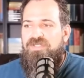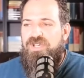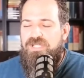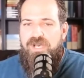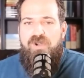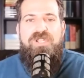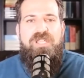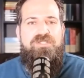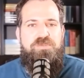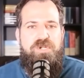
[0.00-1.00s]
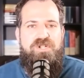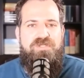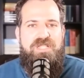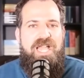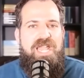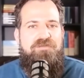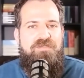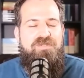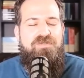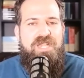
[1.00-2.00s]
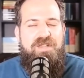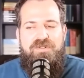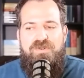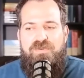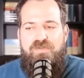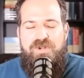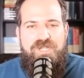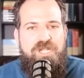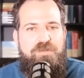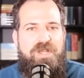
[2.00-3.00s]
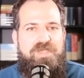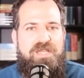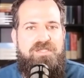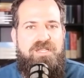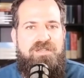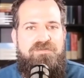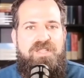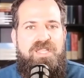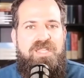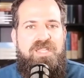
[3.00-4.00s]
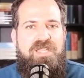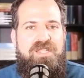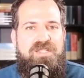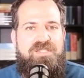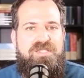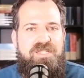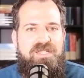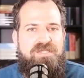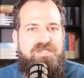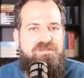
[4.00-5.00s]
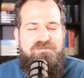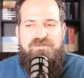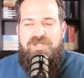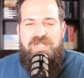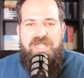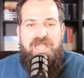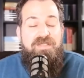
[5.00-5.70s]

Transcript: the locus for your life if you never were touched by that love? It's absolutely. And